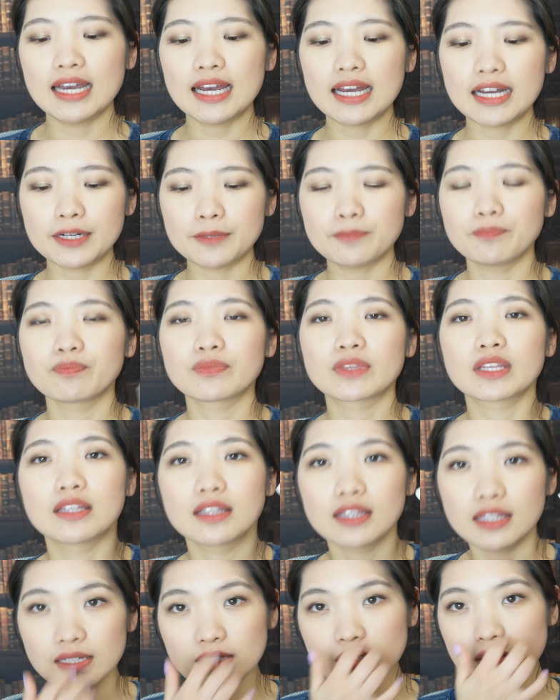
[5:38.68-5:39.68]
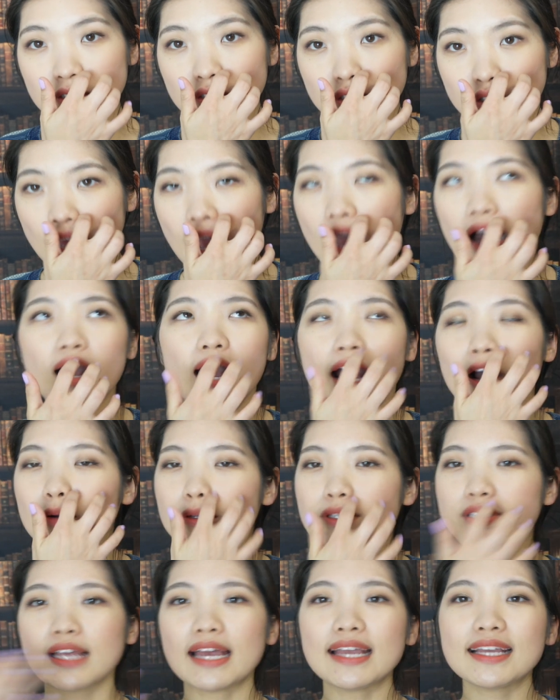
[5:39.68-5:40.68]
I
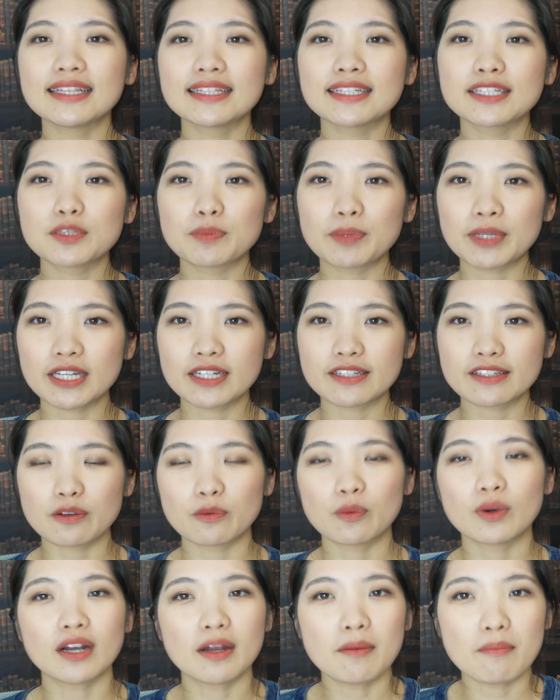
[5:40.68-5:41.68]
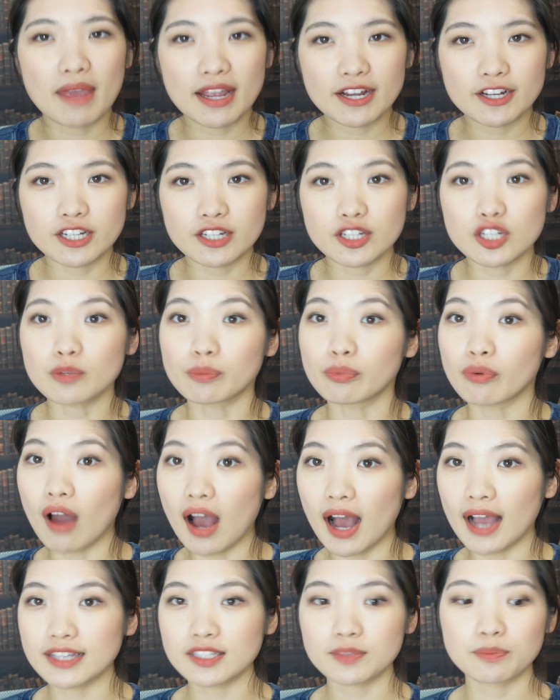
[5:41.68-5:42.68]
was saying this because I want to mention the
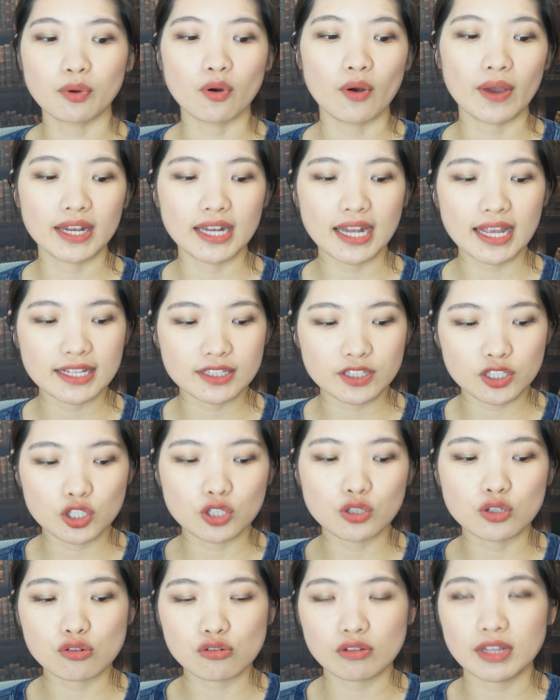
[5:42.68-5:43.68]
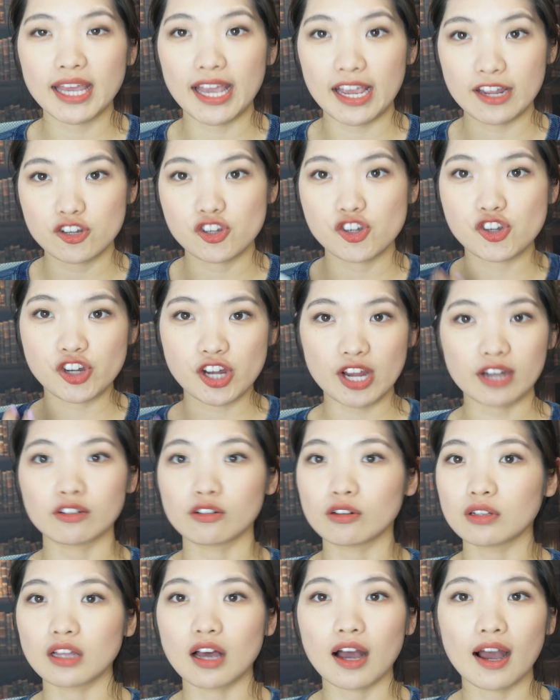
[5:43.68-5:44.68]
price point is usually a
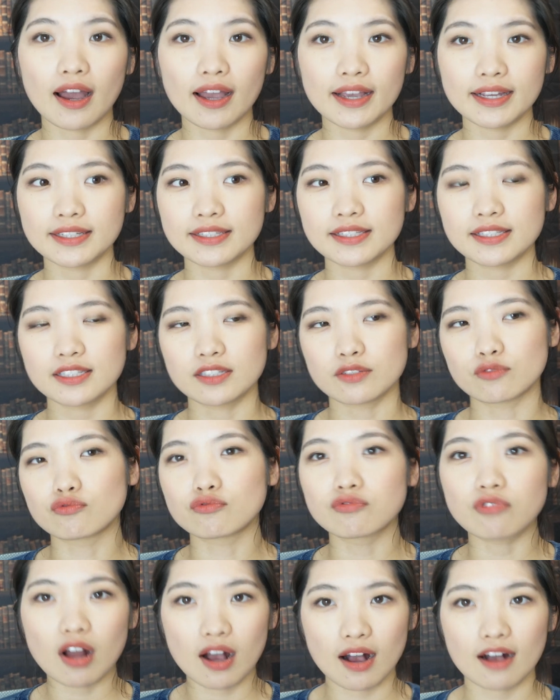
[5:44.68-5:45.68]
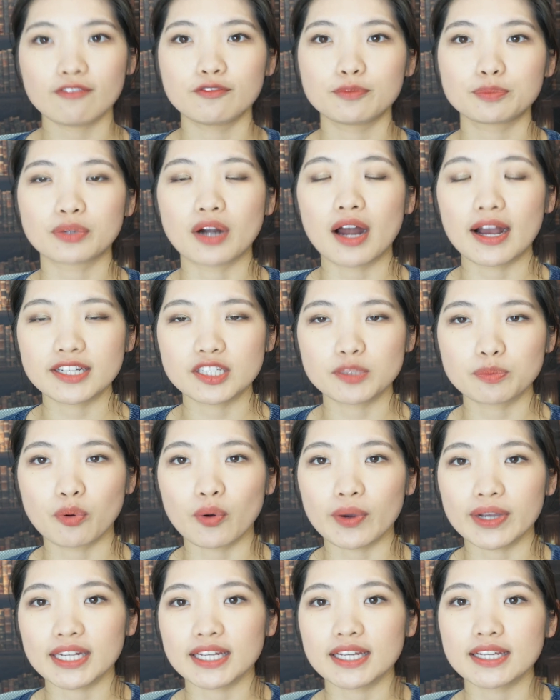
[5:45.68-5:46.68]
generalized rough price
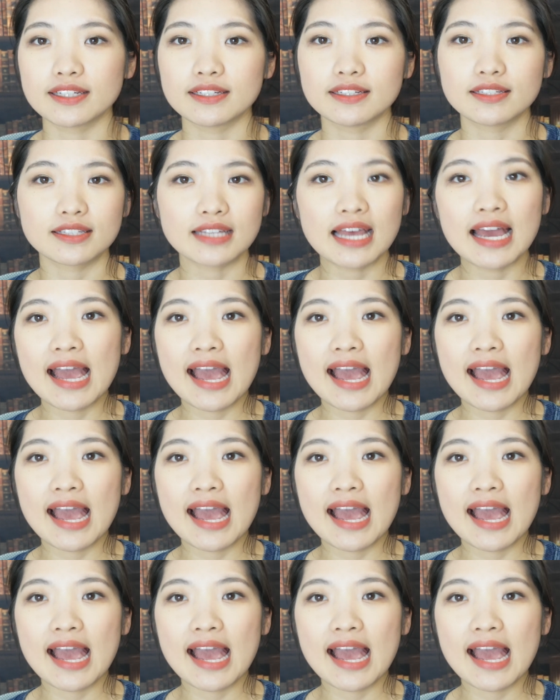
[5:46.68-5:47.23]
point, because